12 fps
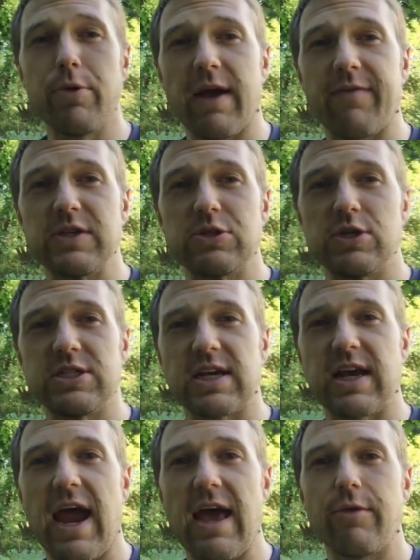breakfast, so just
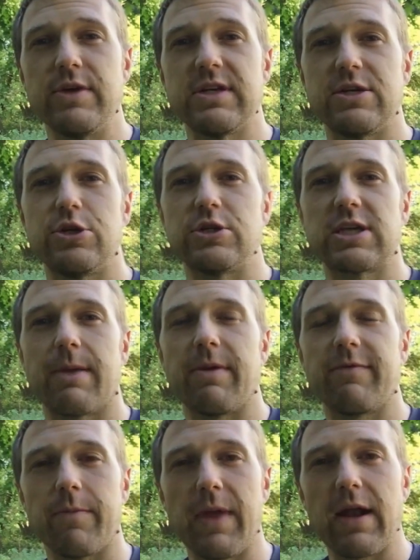the calories that you're
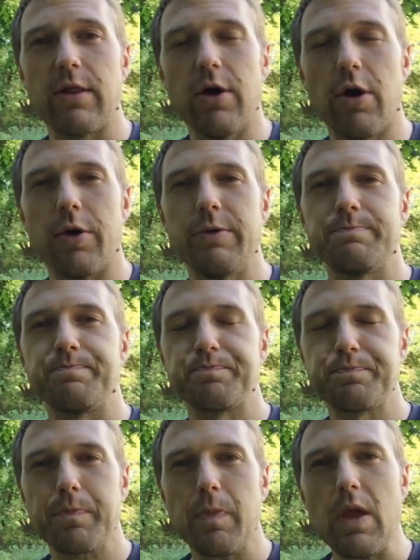skipping from that alone.
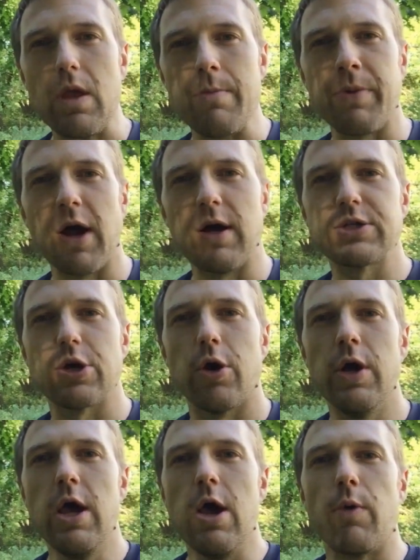But
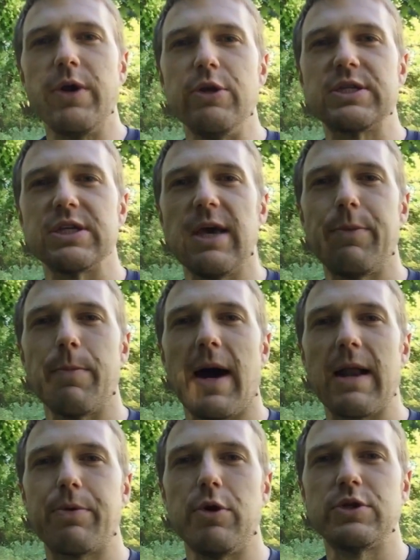also, when you sleep, your
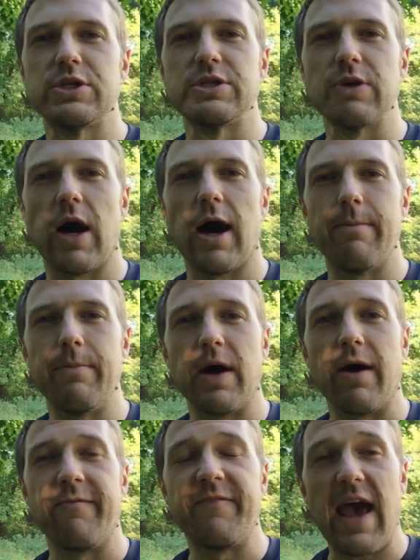body produces
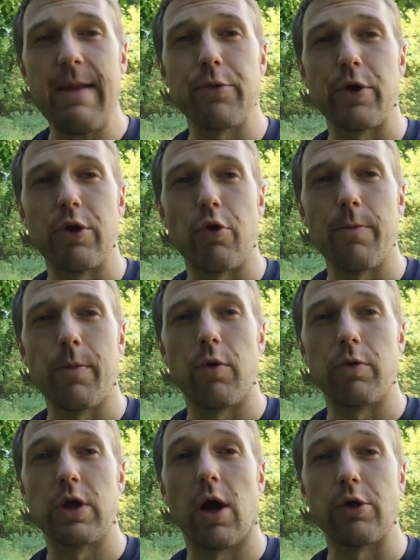a fat-burning
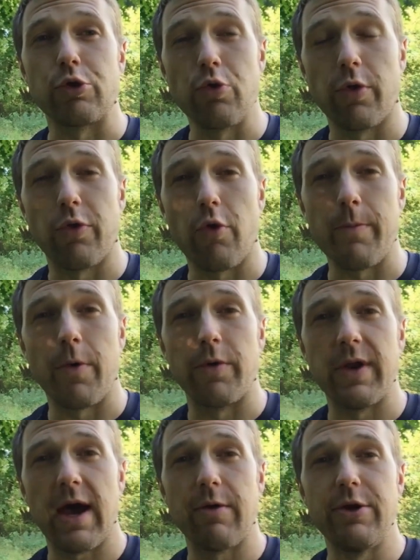hormone called growth
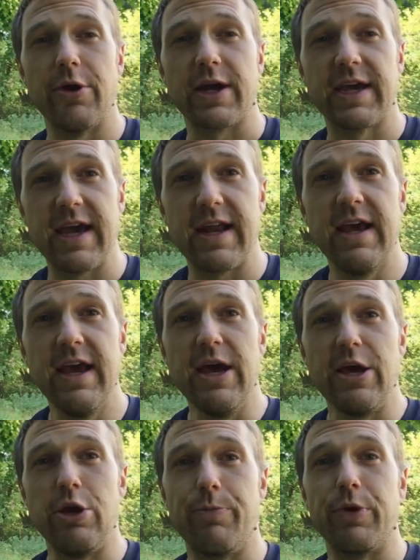hormone. Now, when you're a kid,
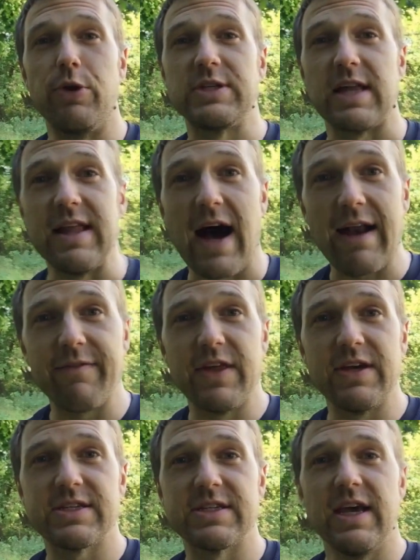you produce a lot of
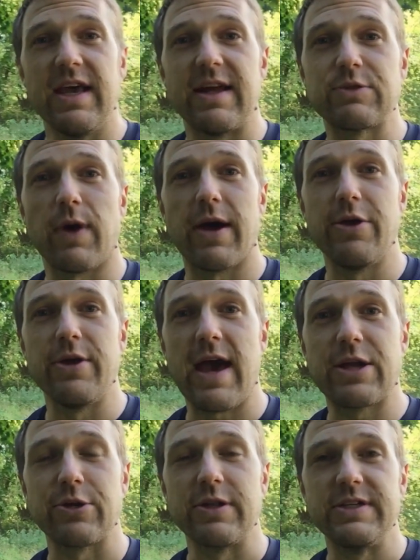this. That's why you're
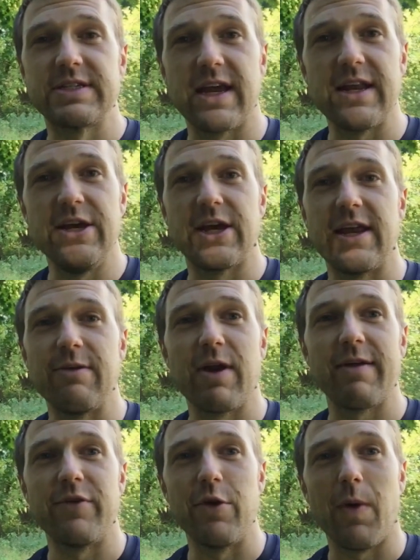naturally skinny. You can eat
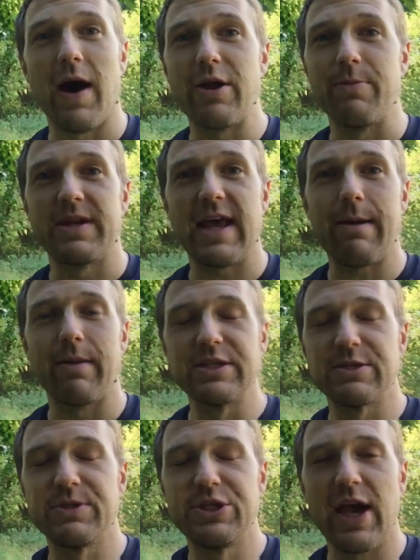whatever you want. Your
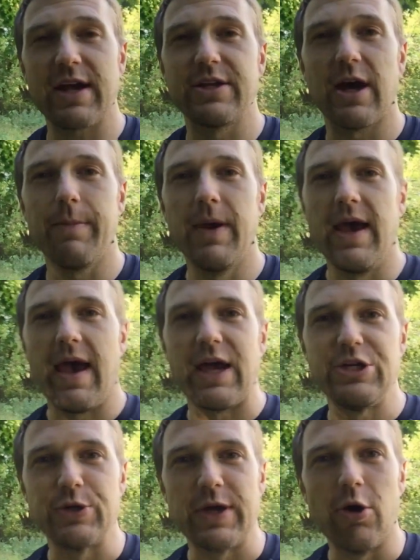metabolism's jacked up.
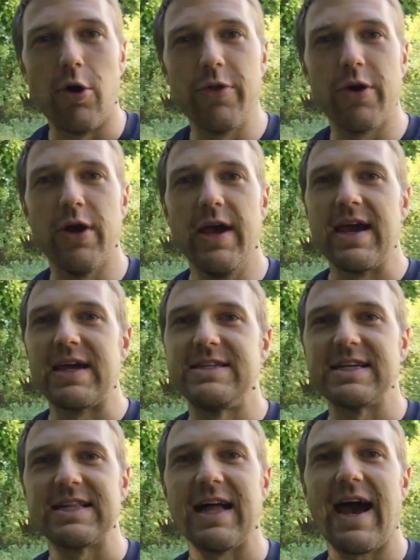As you get older, it
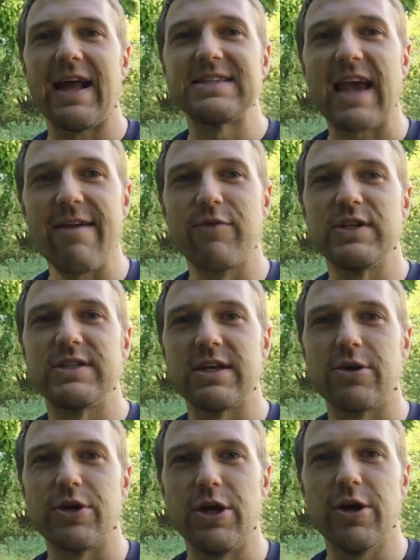declines every
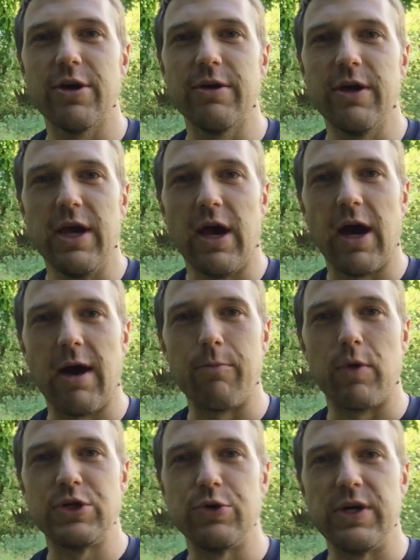single year.
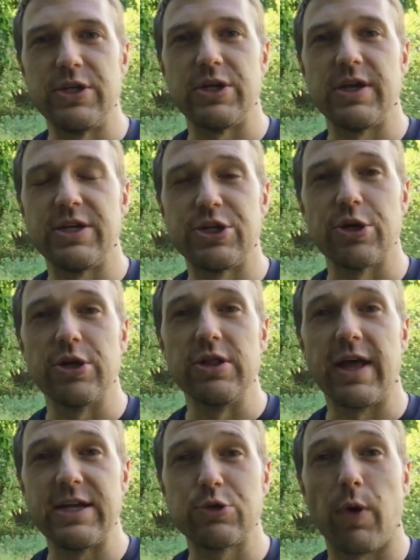Once you hit your
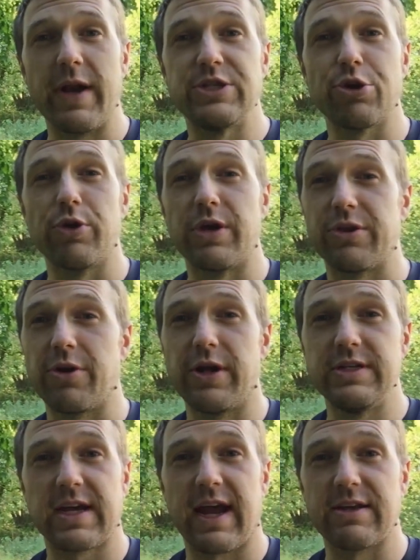late 20s, early
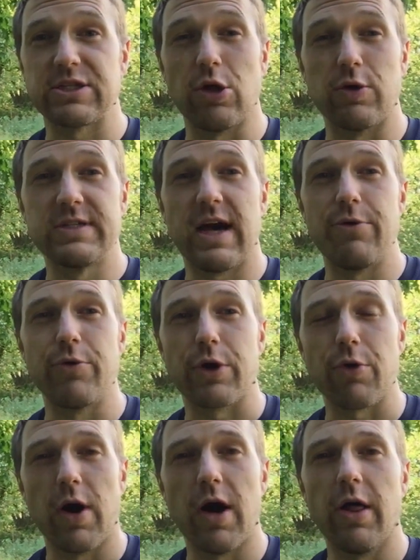30s, it kind of slows down to a
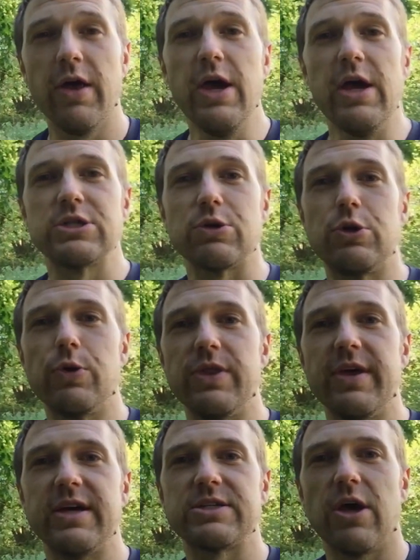crawl. So
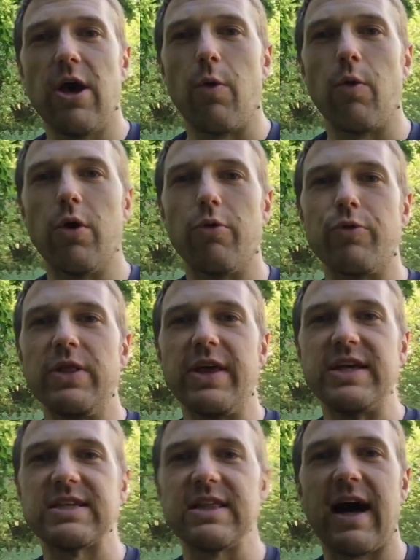doing this will
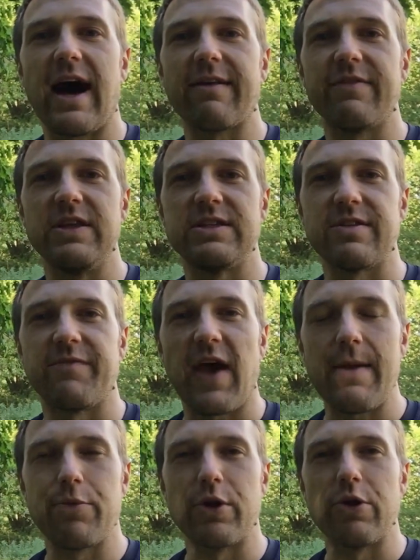release a lot of these
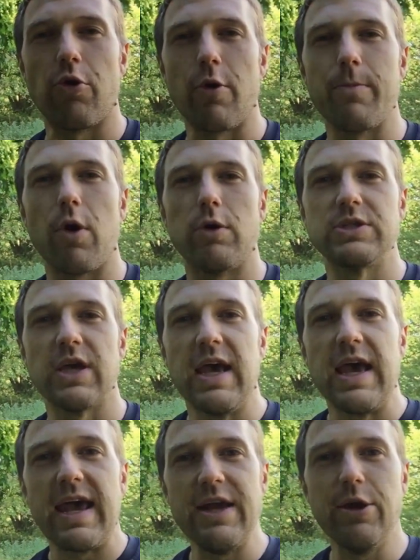fat-burning hormones
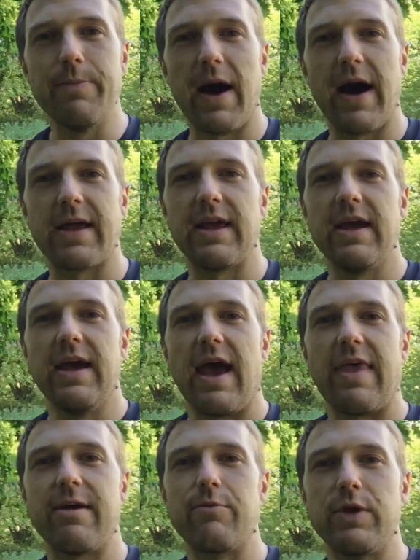in your body.
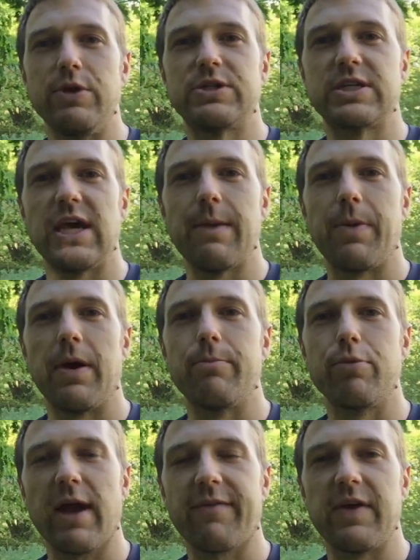And then when you skip
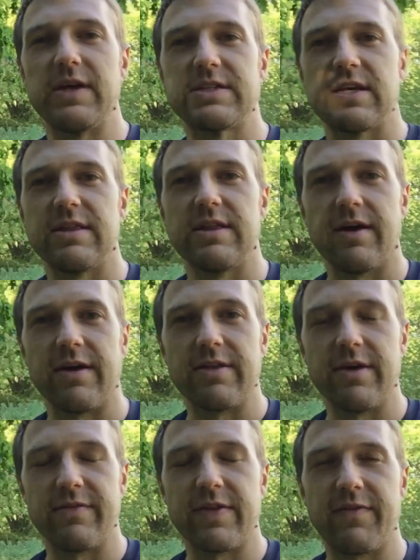breakfast,
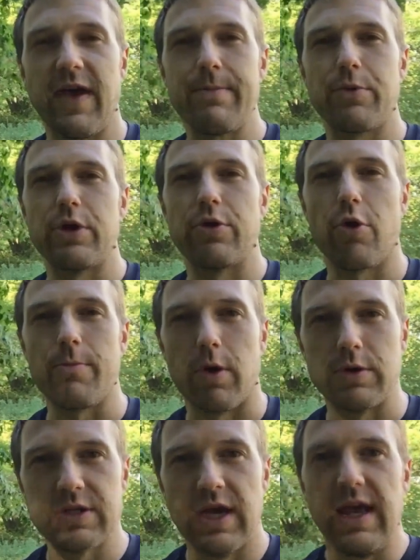the fat-burning
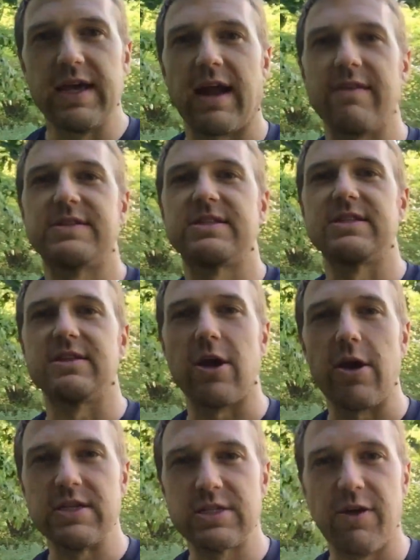hormones kind of sit
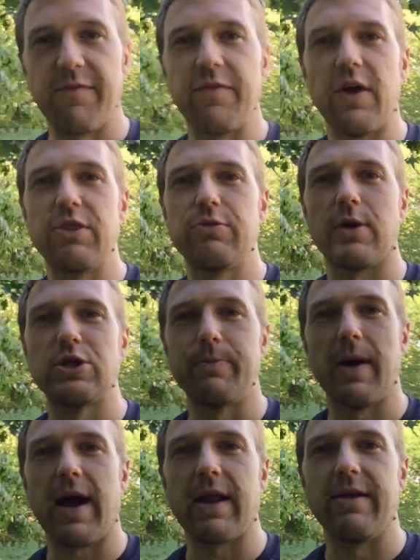there and still flood throughout your
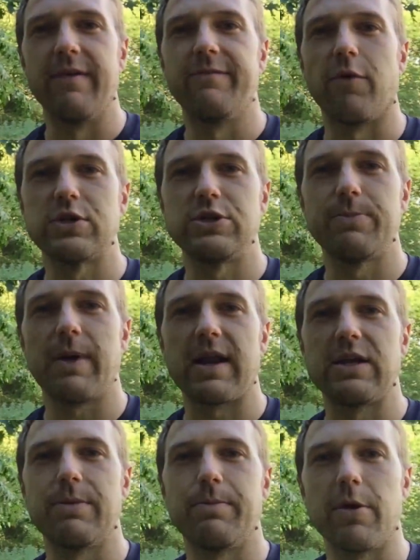body, forcing your
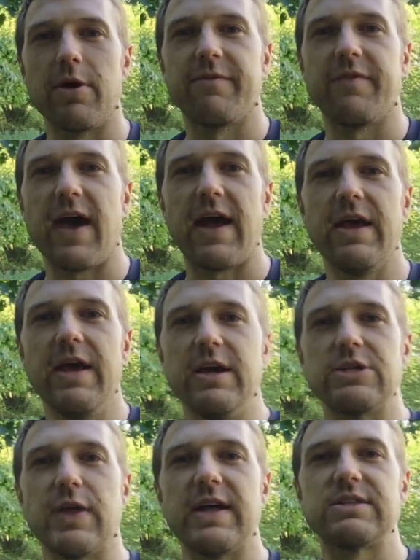body to burn fat.
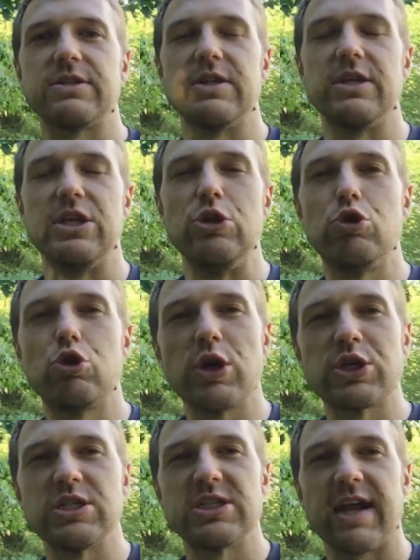So that's the
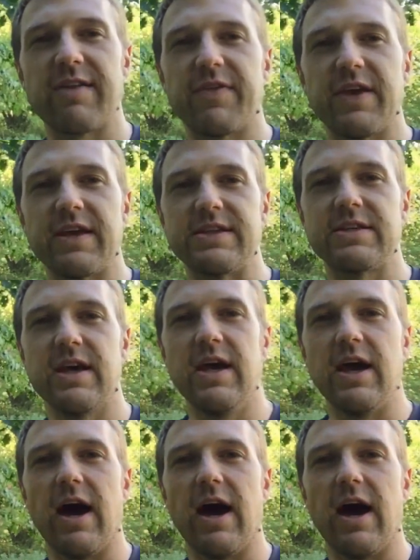nutrition side of things